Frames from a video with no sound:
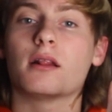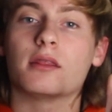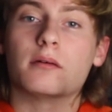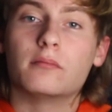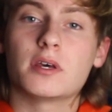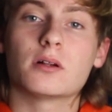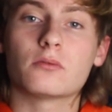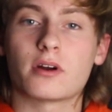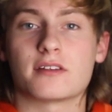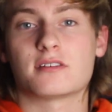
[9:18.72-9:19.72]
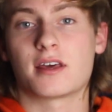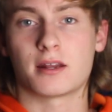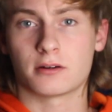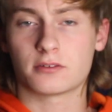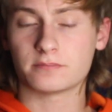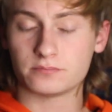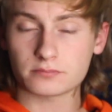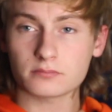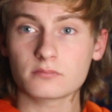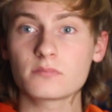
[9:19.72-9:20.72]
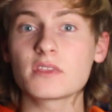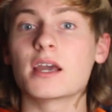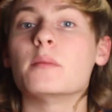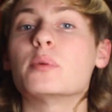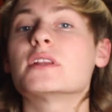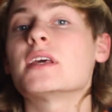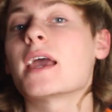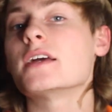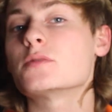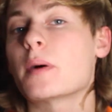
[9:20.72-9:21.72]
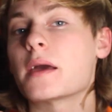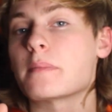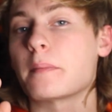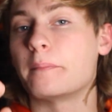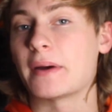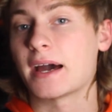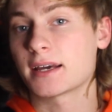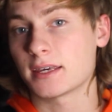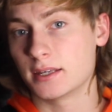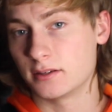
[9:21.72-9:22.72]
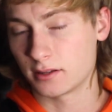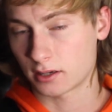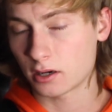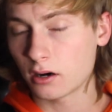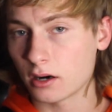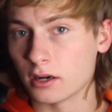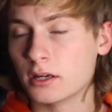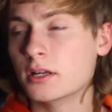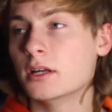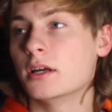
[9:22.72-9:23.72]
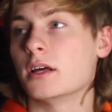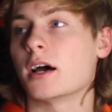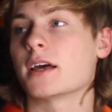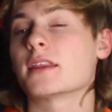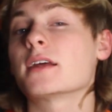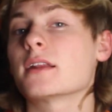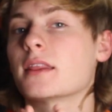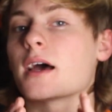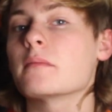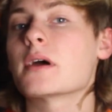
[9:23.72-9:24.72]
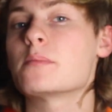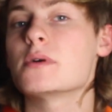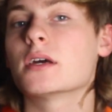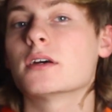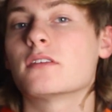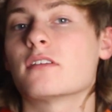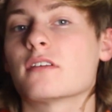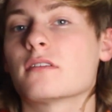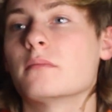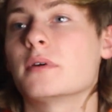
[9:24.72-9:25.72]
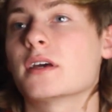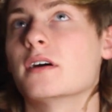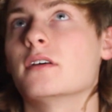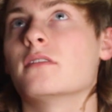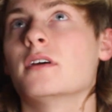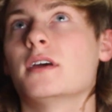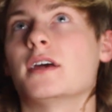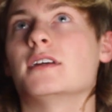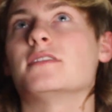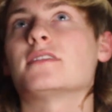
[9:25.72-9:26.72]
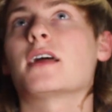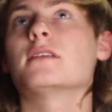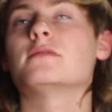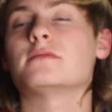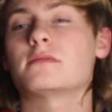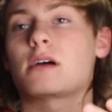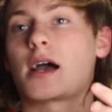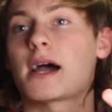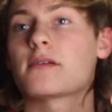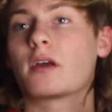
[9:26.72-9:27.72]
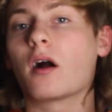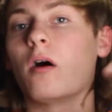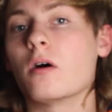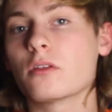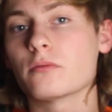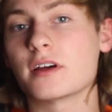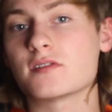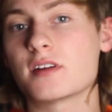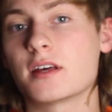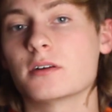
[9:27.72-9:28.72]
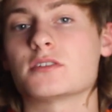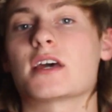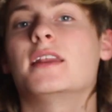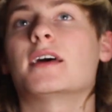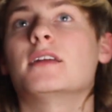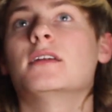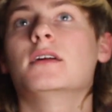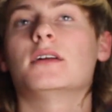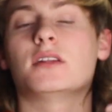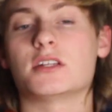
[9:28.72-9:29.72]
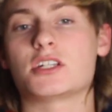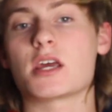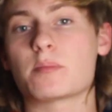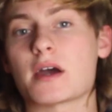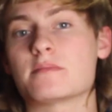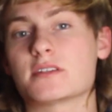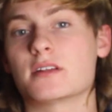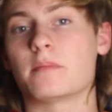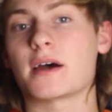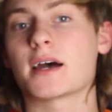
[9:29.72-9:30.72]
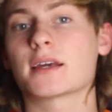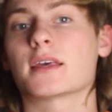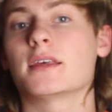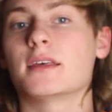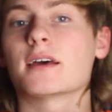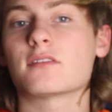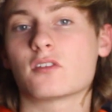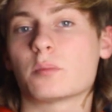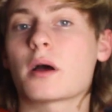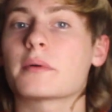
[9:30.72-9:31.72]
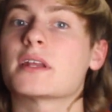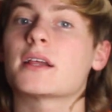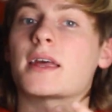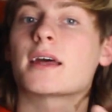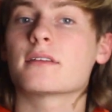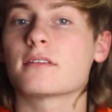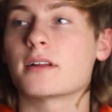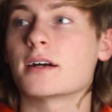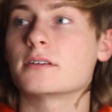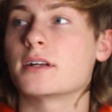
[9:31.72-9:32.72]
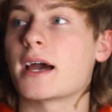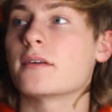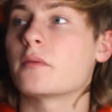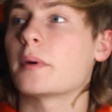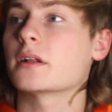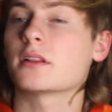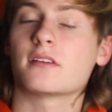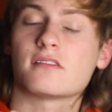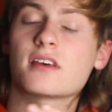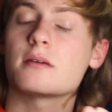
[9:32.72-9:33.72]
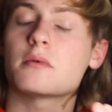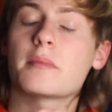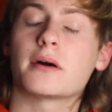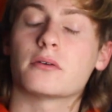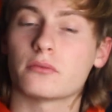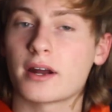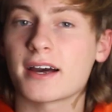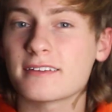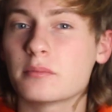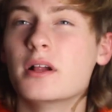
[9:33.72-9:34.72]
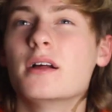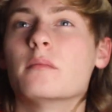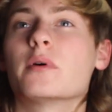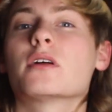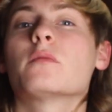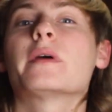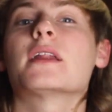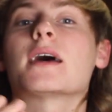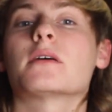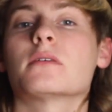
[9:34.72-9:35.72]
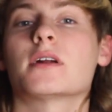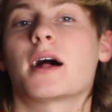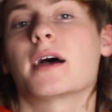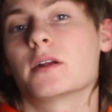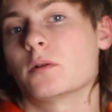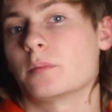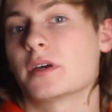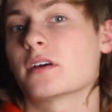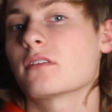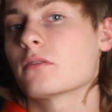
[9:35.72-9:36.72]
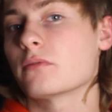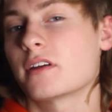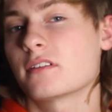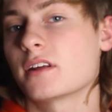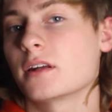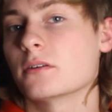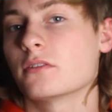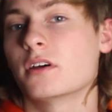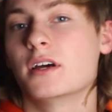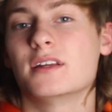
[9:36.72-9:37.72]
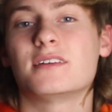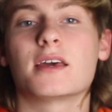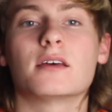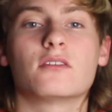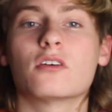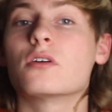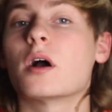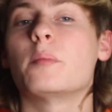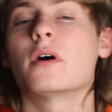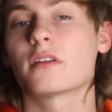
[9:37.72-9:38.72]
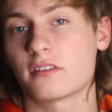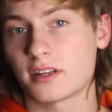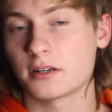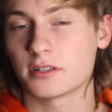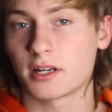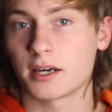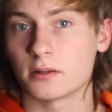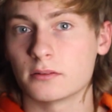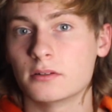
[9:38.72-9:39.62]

the middle resonators and put the H-pipe back into the car. I think that might be a good system because instead of having all the resonators and then the J-pipes in the back, yes, it's probably going to cancel out and have about the same amount of rasp, but it'll be louder at idle because the resonators soak up all the sound at idle.